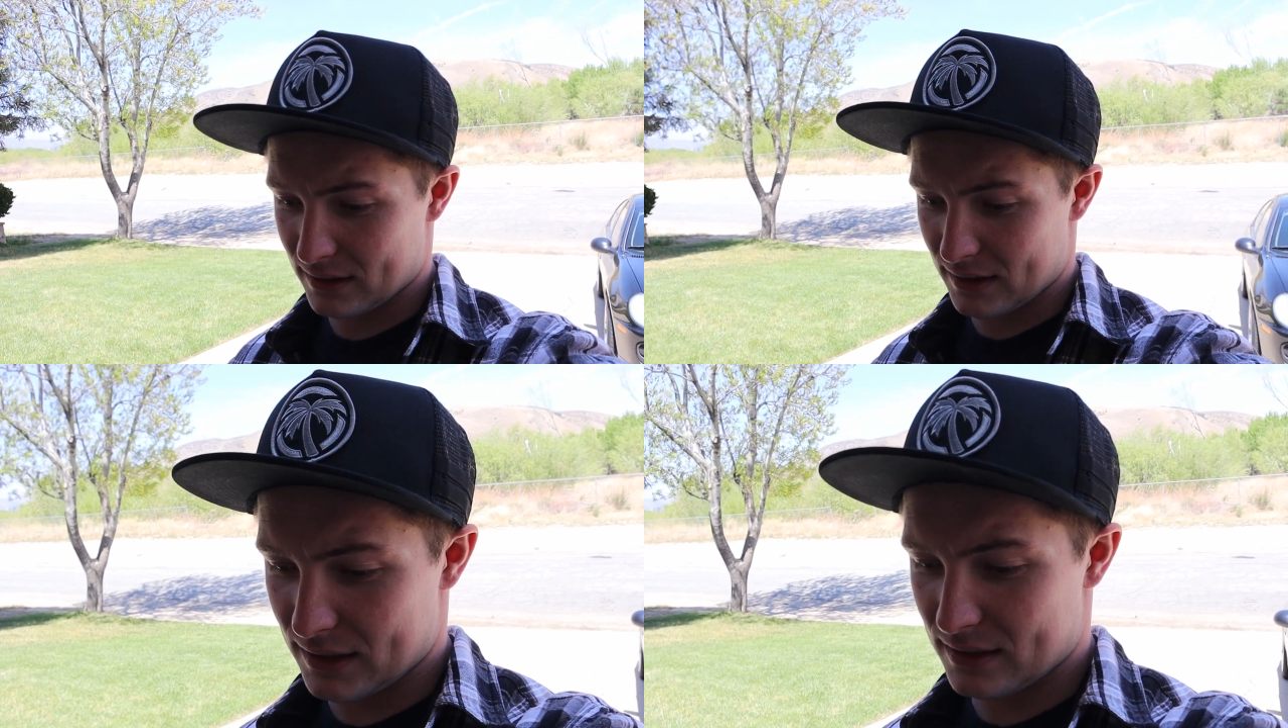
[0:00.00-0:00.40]

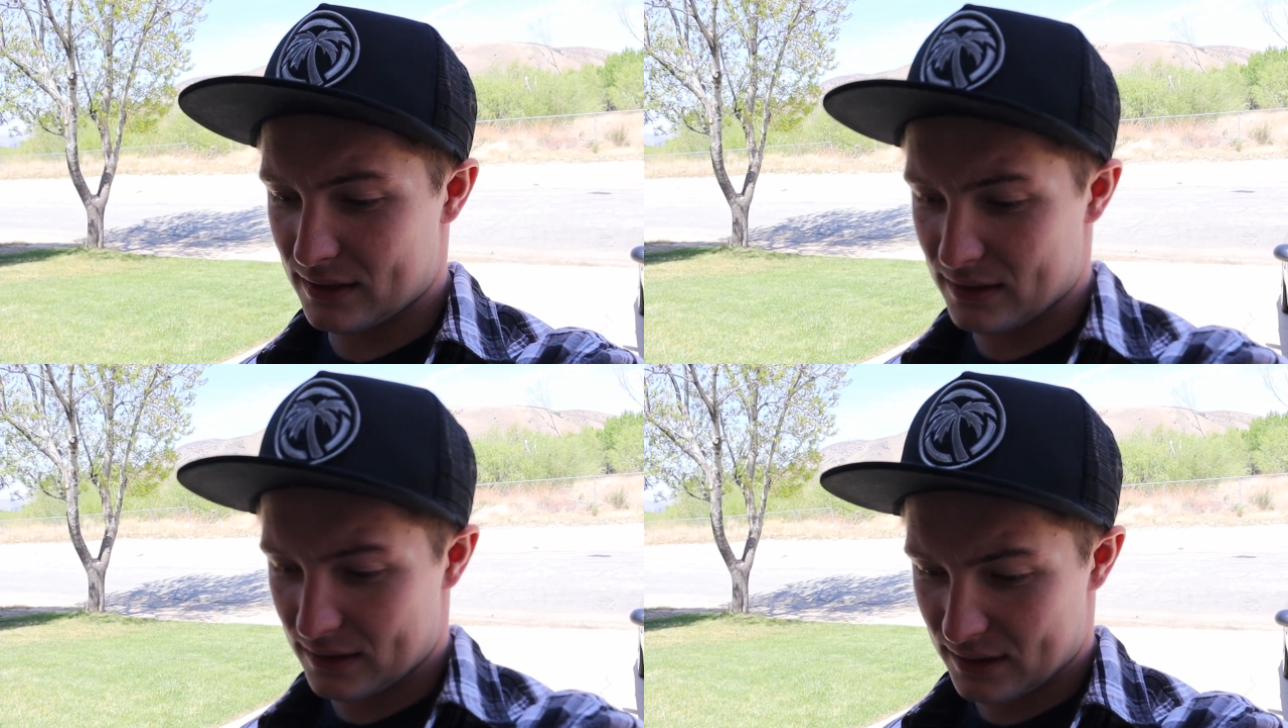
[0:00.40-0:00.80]

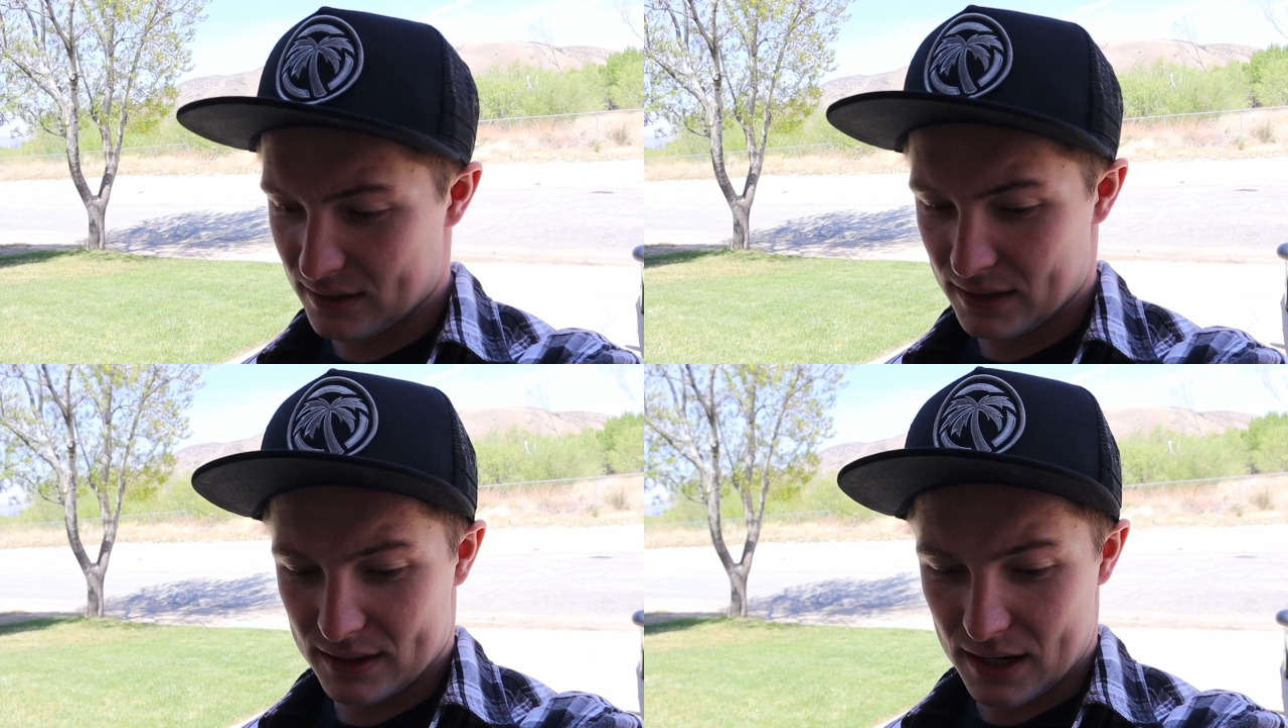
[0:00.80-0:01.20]
This
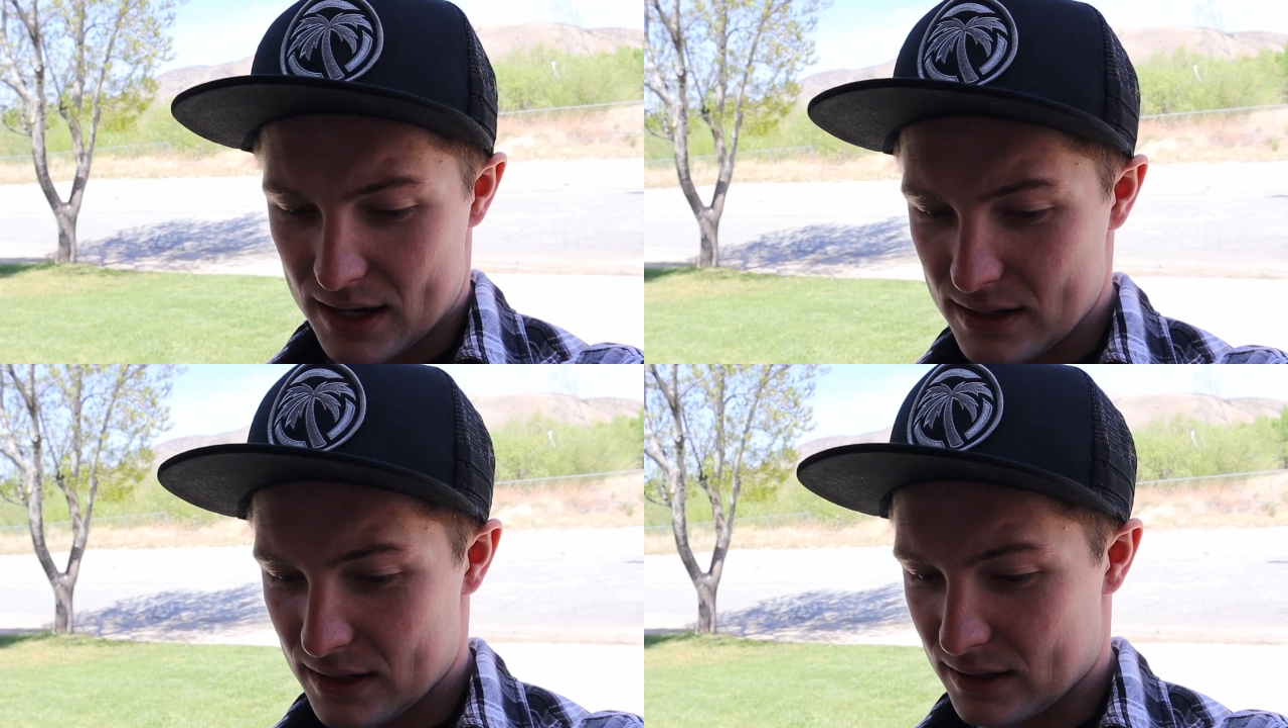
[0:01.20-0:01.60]

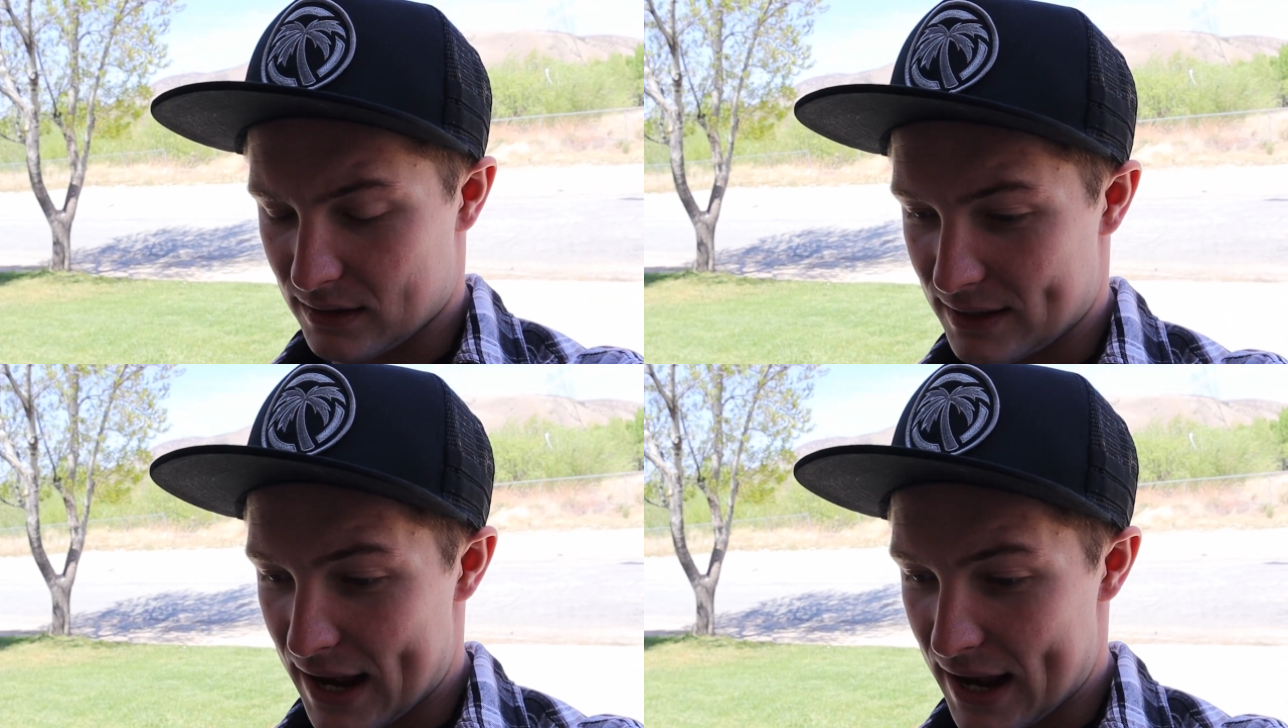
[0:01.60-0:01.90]
tank is